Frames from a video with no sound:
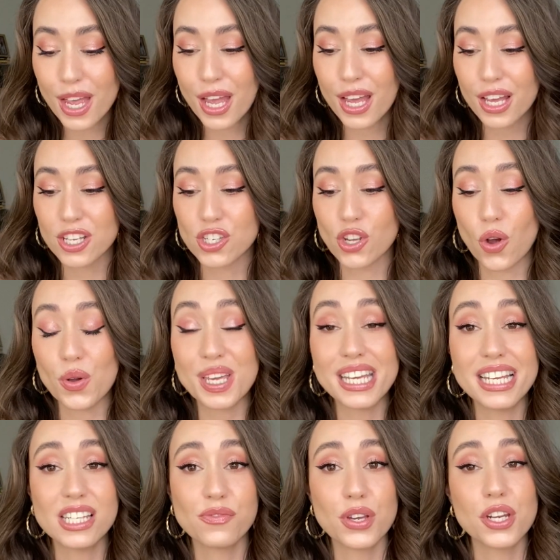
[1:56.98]
So
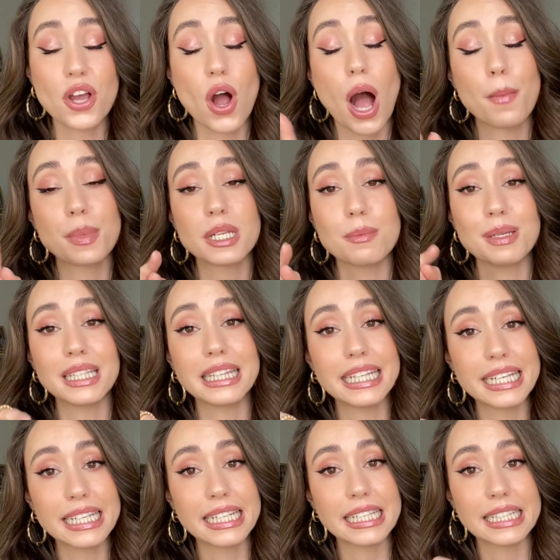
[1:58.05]
his video, I'm going to be
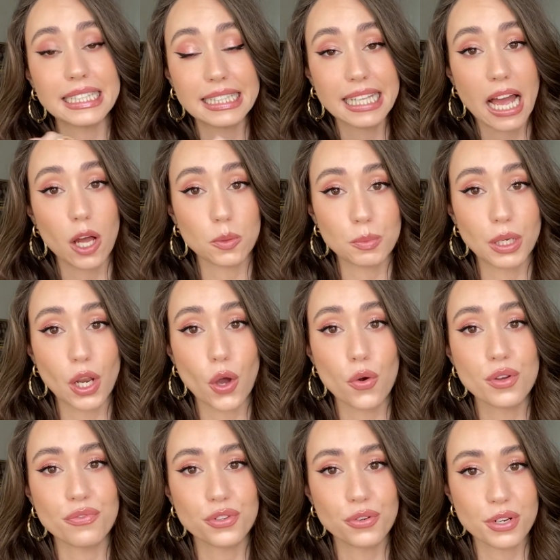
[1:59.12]
linking it down below
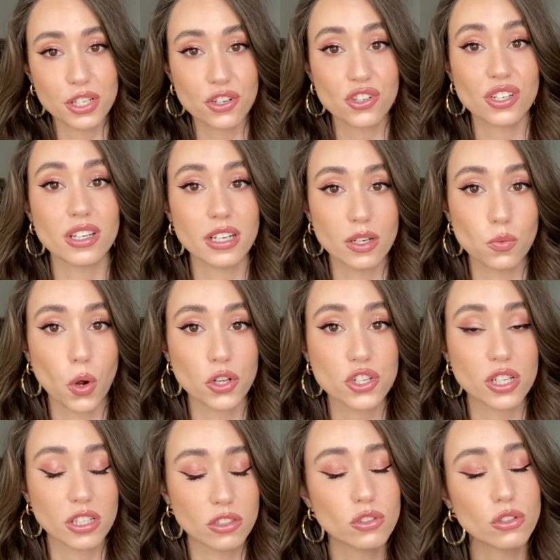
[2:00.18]
if you're interested in
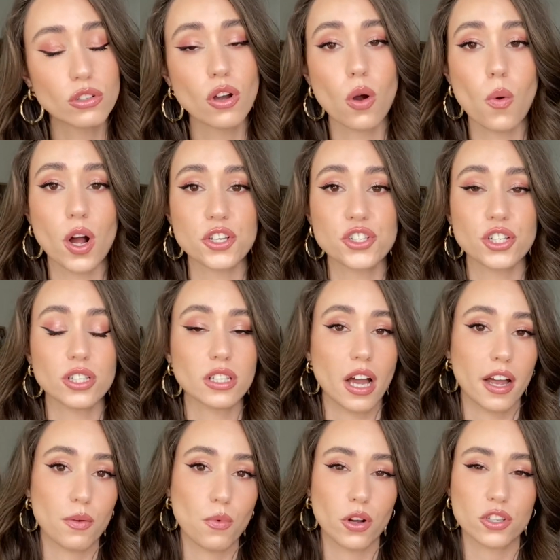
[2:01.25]
watching, and do go watch it.
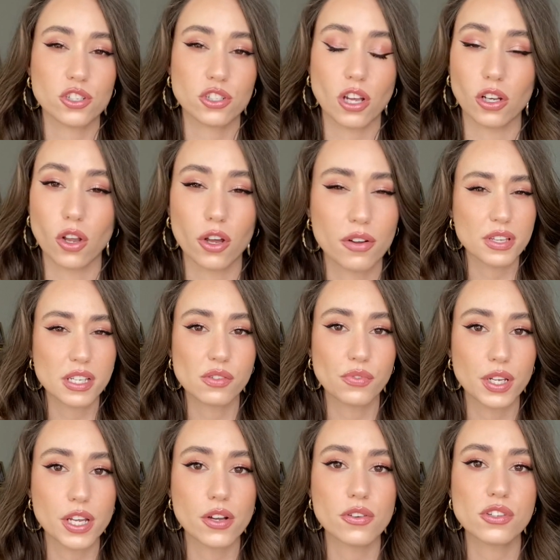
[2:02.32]
I watch a lot of
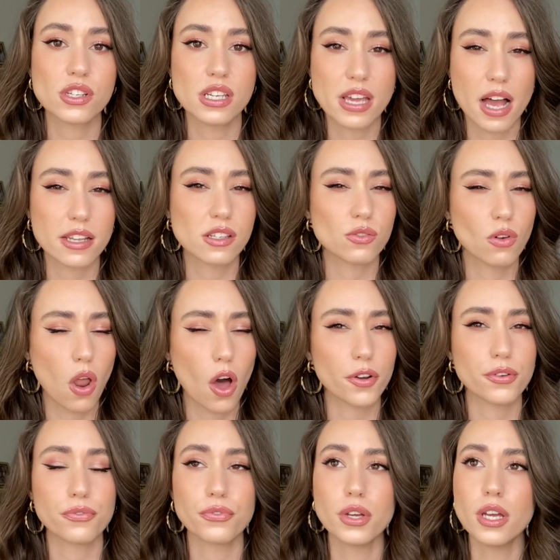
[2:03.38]
videos. He has a lot
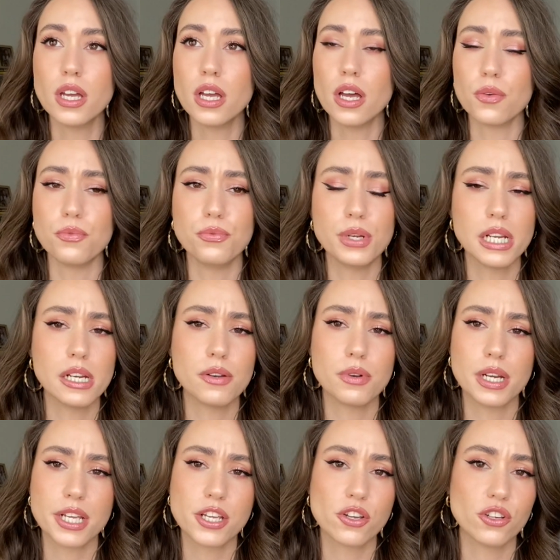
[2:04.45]
of
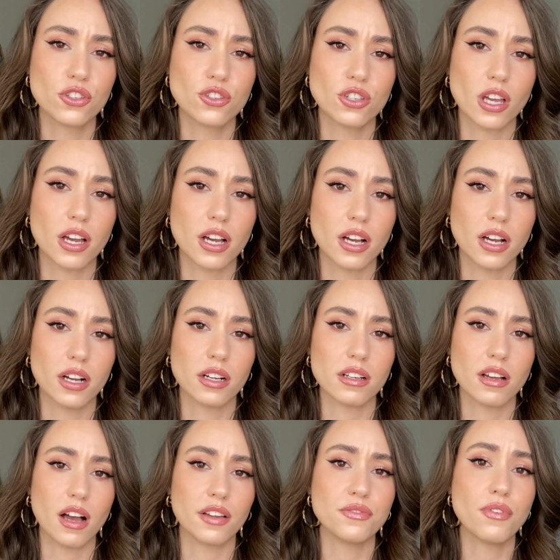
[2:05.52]
really good
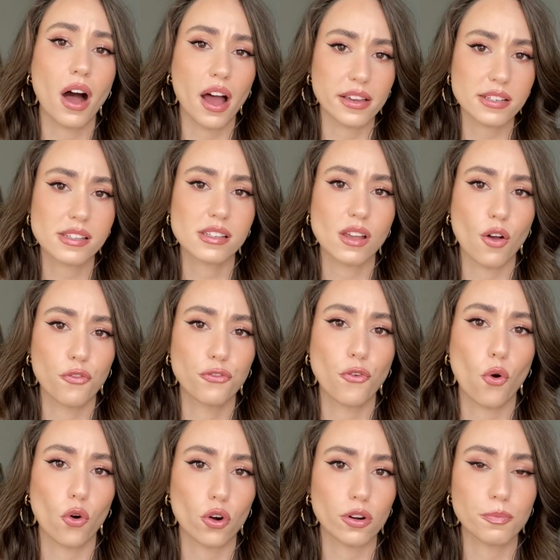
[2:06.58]
advice
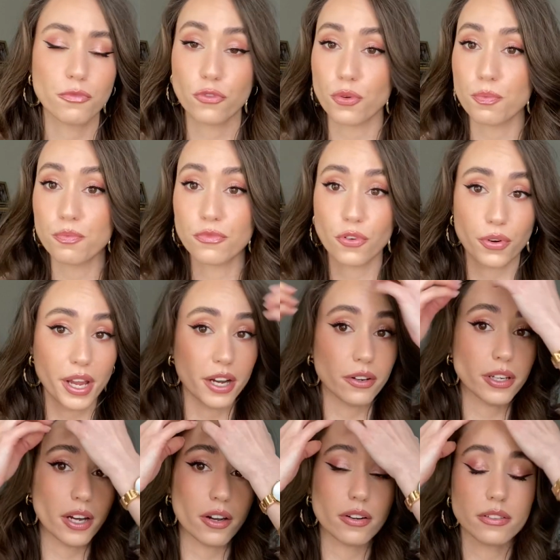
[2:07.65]
for hair
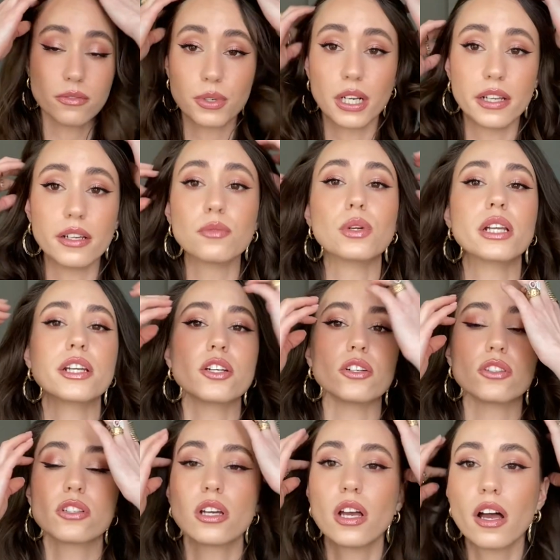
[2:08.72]
care. Really
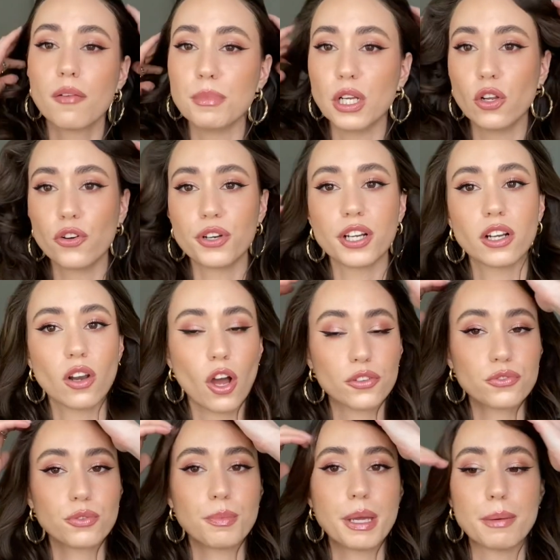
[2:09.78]
good. Been learning a
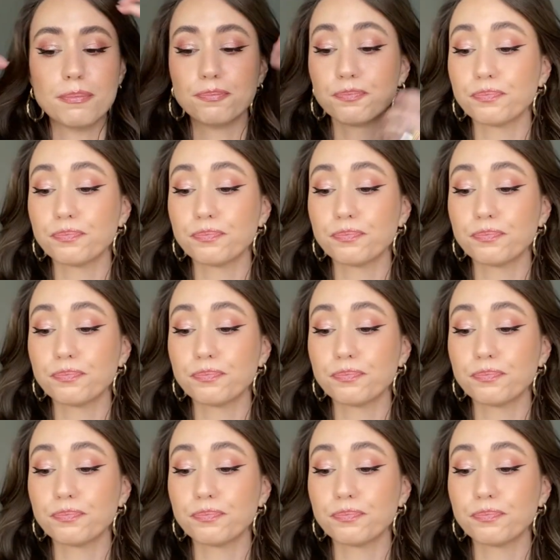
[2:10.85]
lot from him.